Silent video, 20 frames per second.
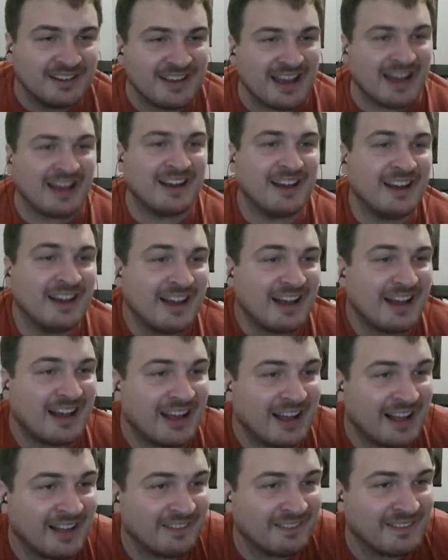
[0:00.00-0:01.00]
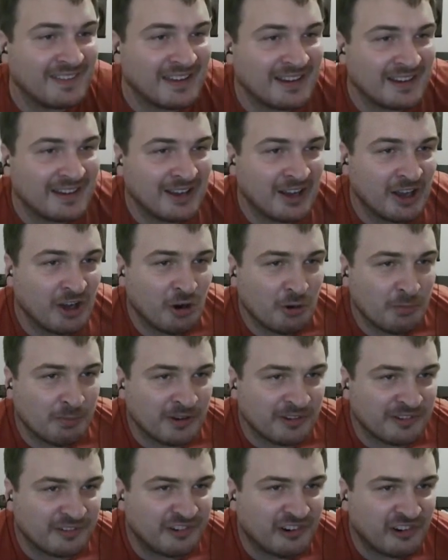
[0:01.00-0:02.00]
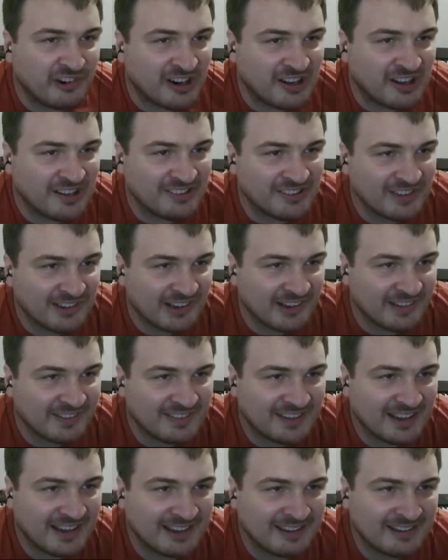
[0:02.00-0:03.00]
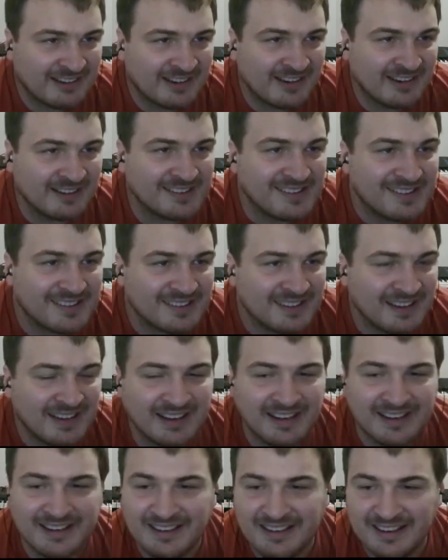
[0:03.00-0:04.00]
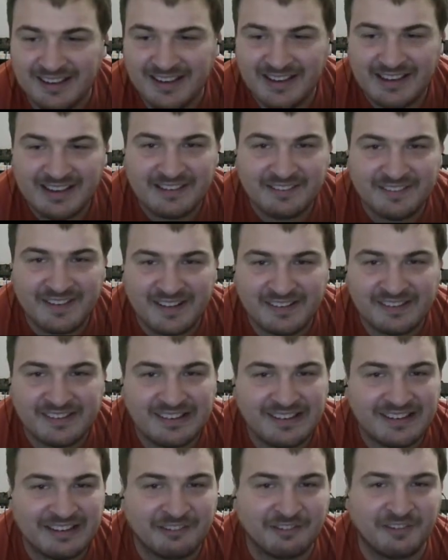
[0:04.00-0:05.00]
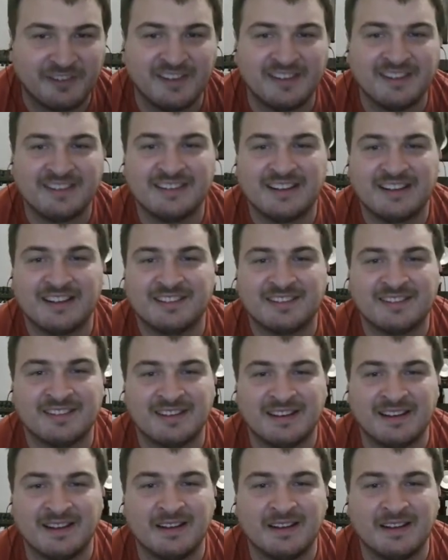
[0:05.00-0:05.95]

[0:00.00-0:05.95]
Yeah, and the 0.4 also contained this fancy little thing that